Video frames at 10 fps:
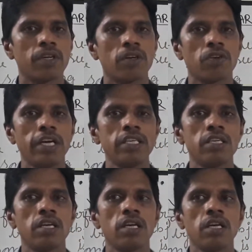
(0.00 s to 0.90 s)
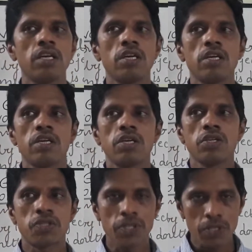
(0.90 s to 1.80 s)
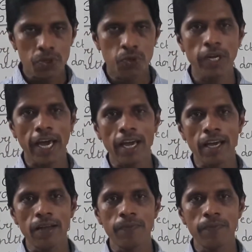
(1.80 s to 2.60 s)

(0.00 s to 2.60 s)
Right? So, today